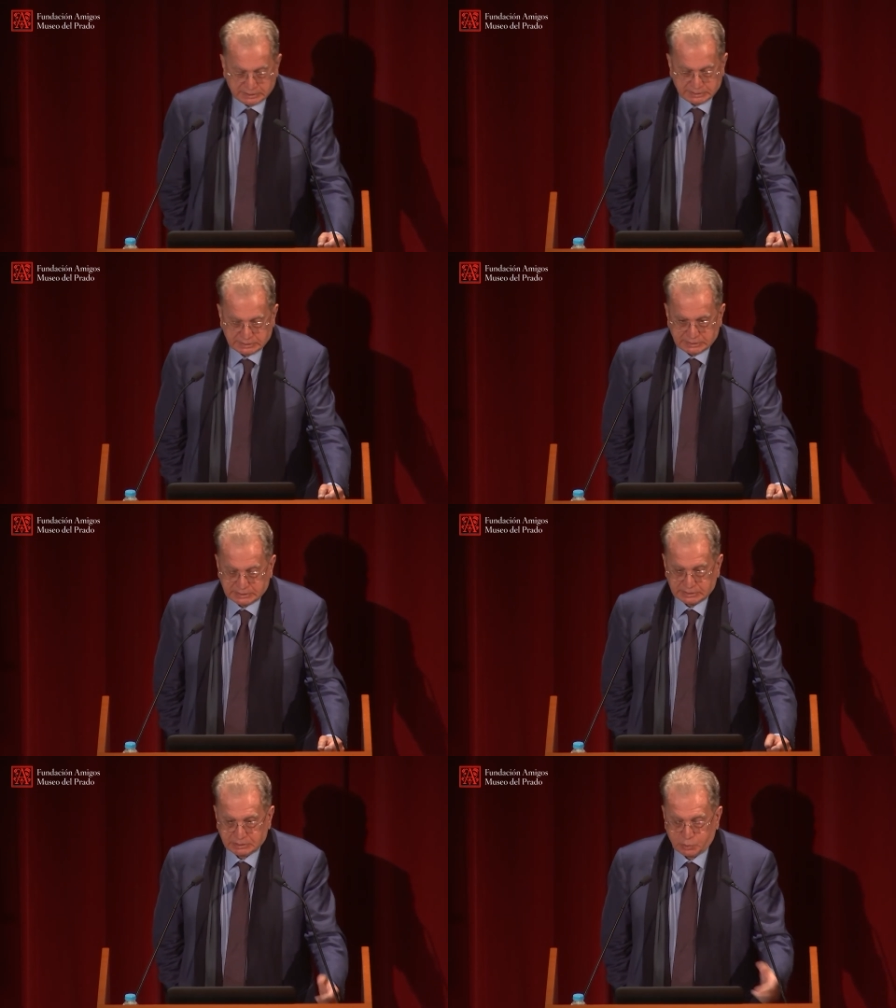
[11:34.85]
Uh,
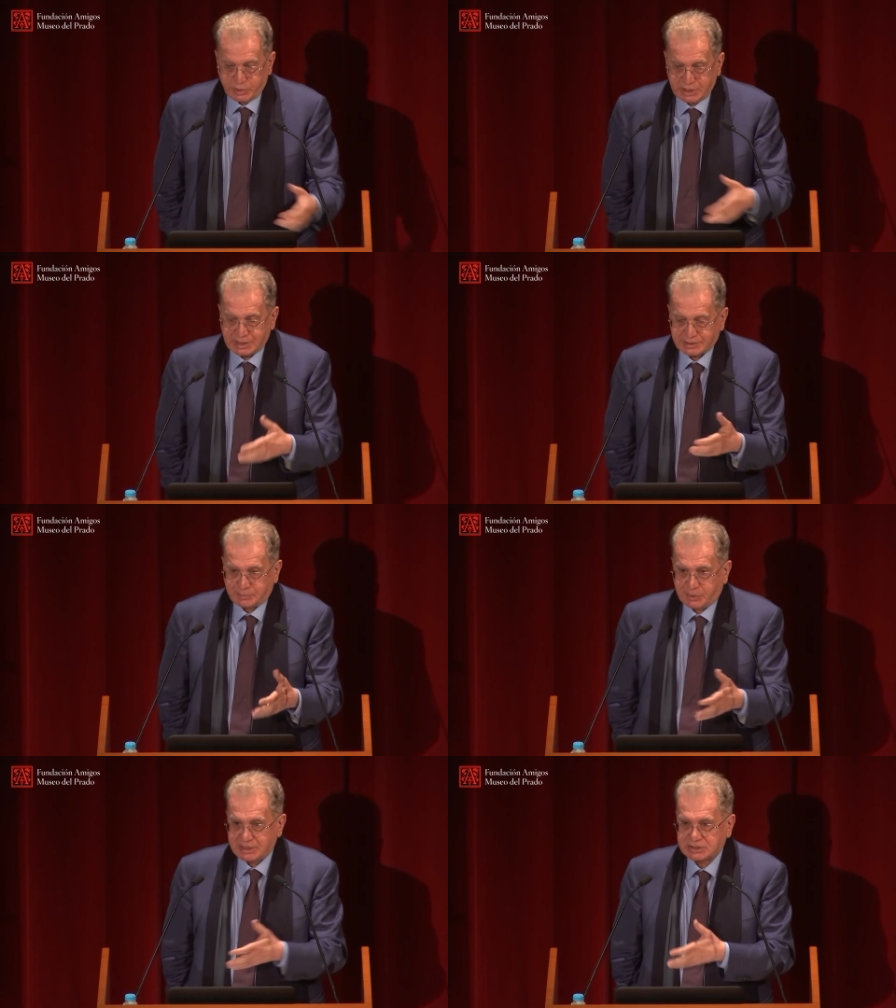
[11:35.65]
we are the
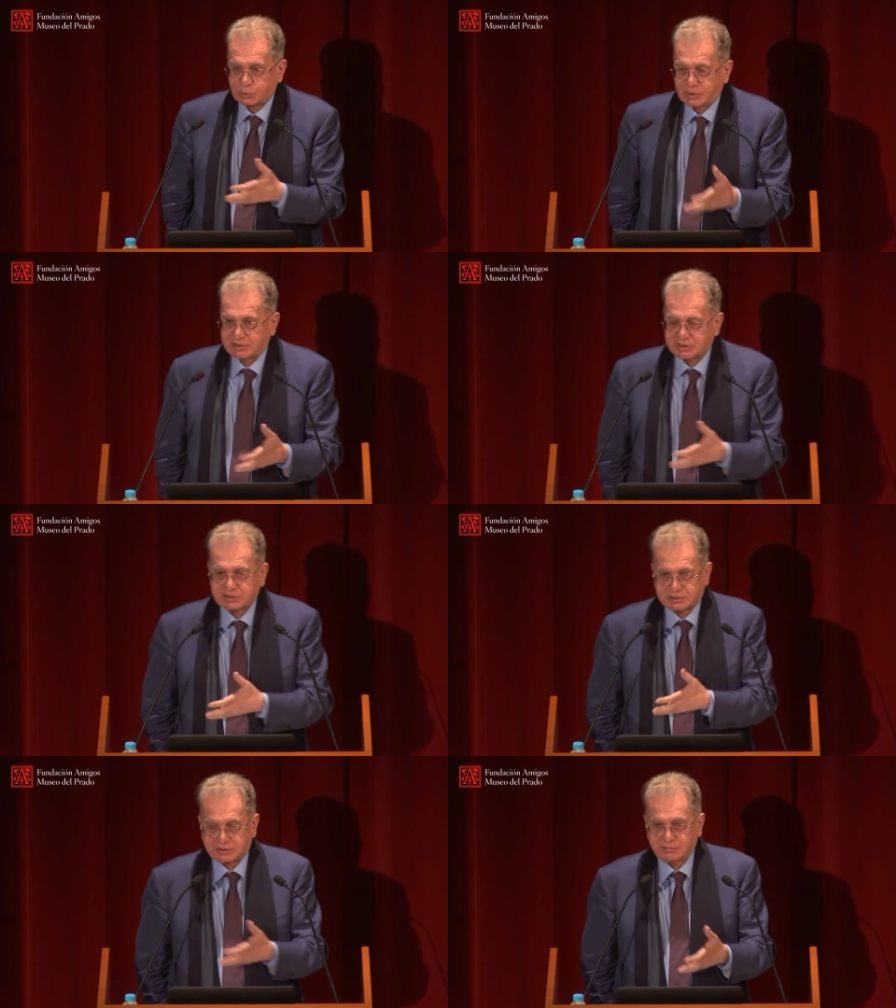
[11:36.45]
place where
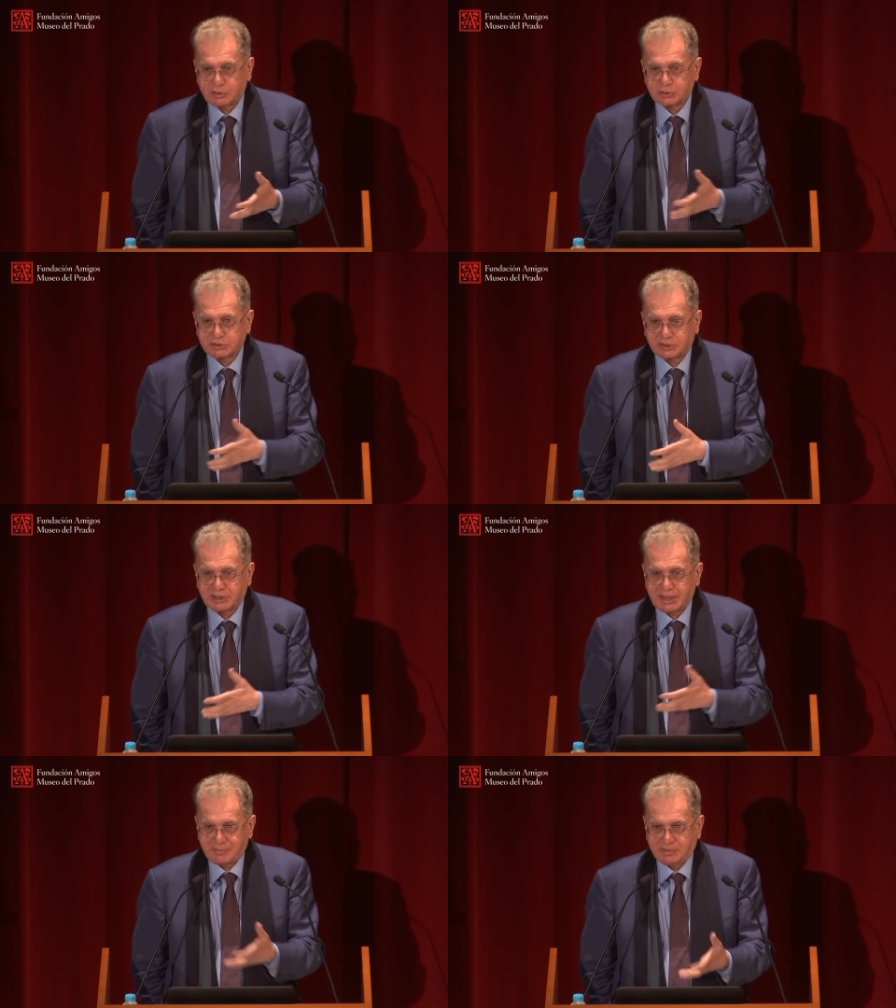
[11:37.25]
this revolution
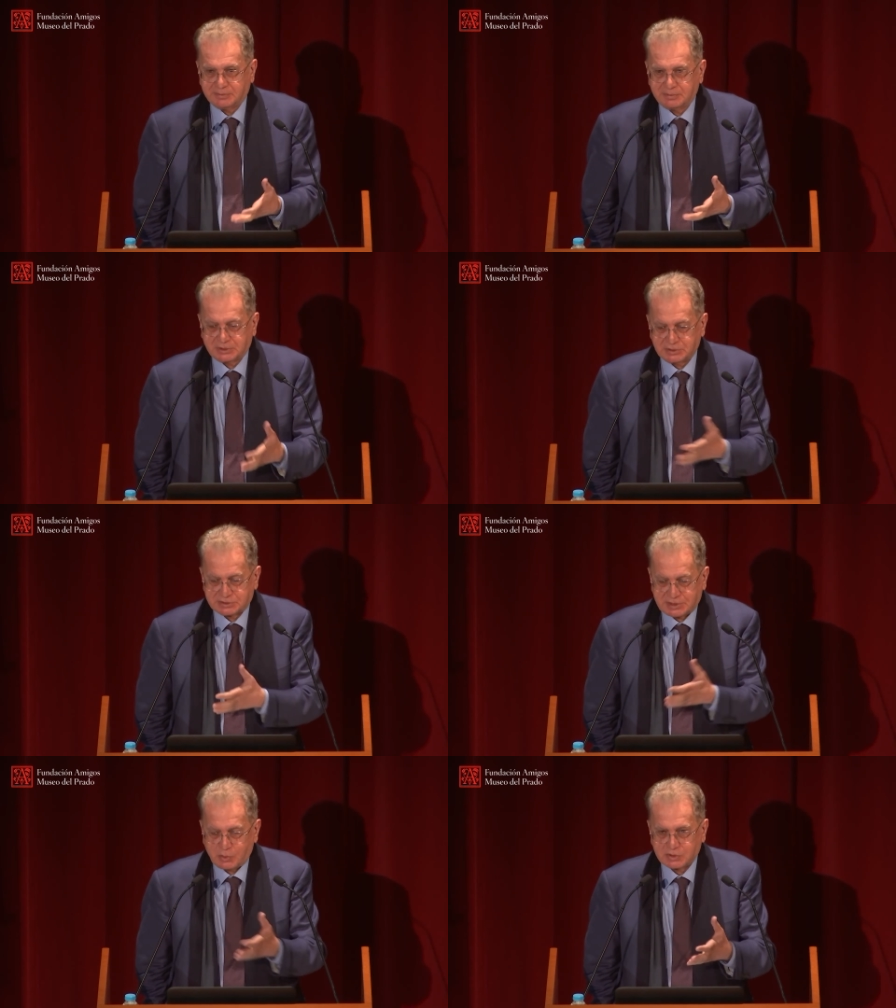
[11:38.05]
really happened,
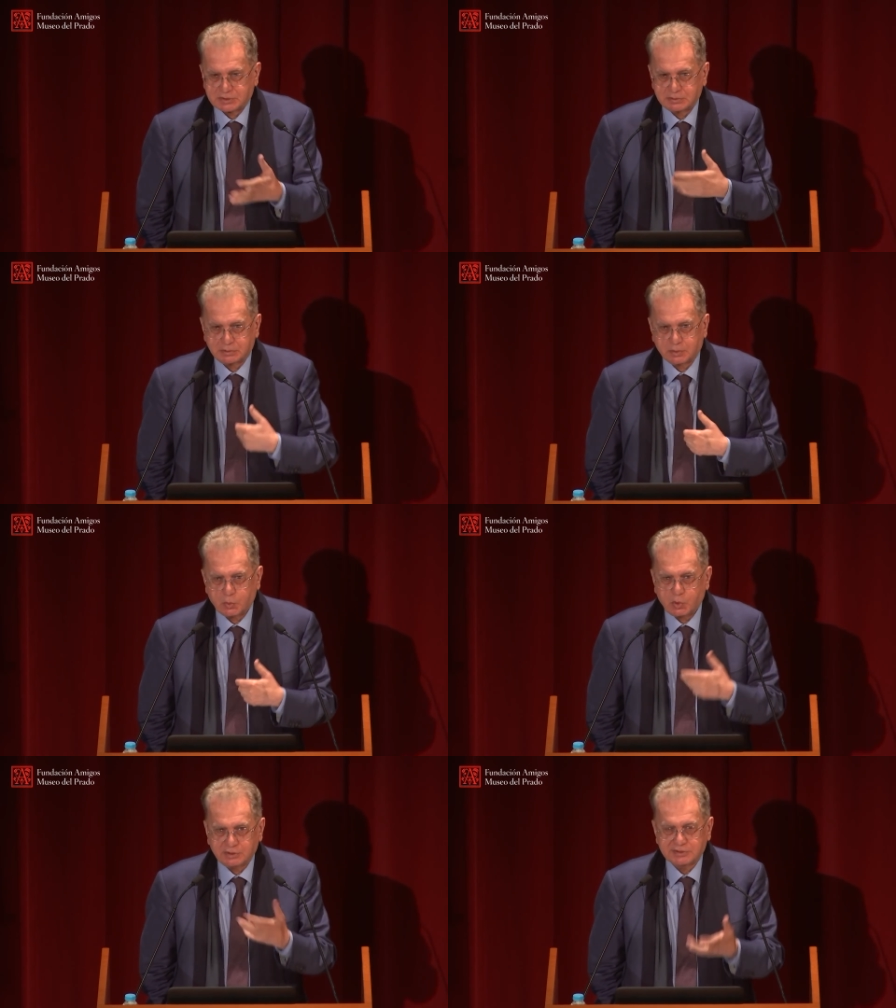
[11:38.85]
because our
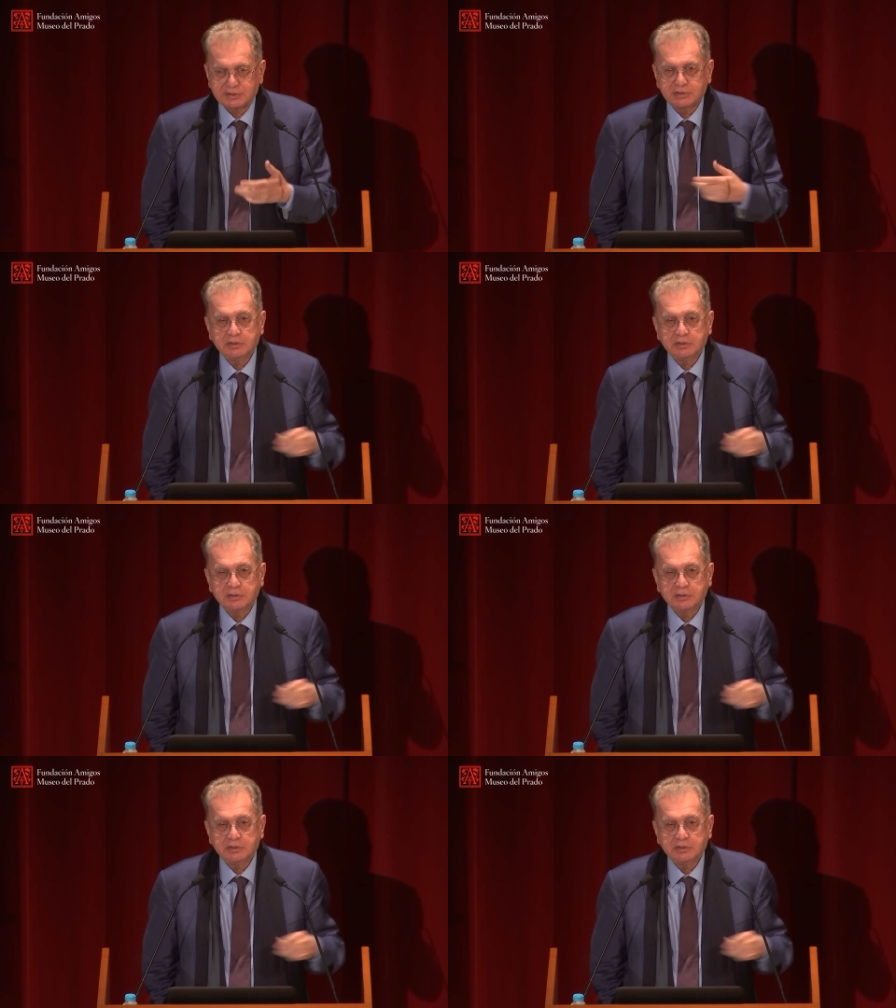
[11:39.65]
walls